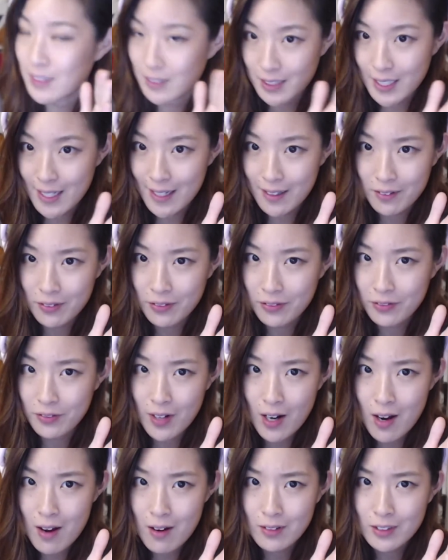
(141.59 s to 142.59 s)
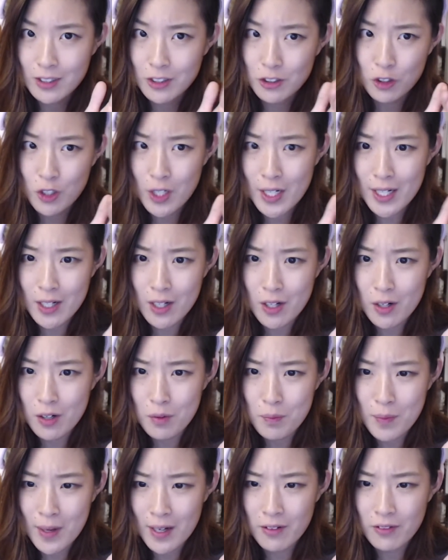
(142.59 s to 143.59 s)
Jack Frost, Draco
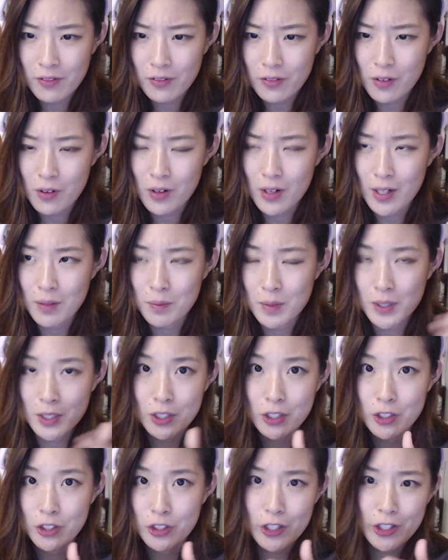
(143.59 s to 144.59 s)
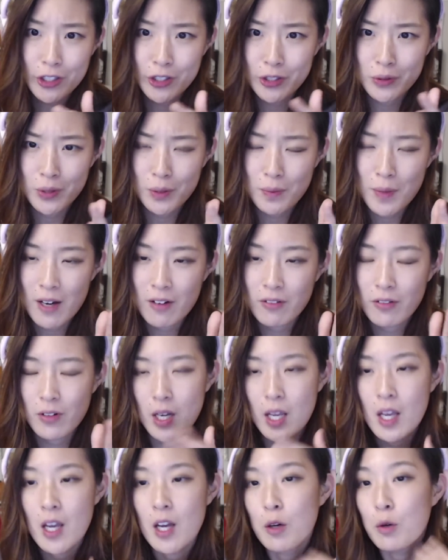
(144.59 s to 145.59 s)
Malfoy, Mr. Joshua Malfoy
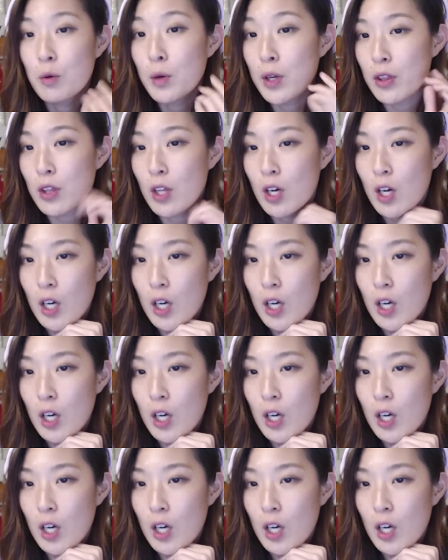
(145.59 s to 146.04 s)
with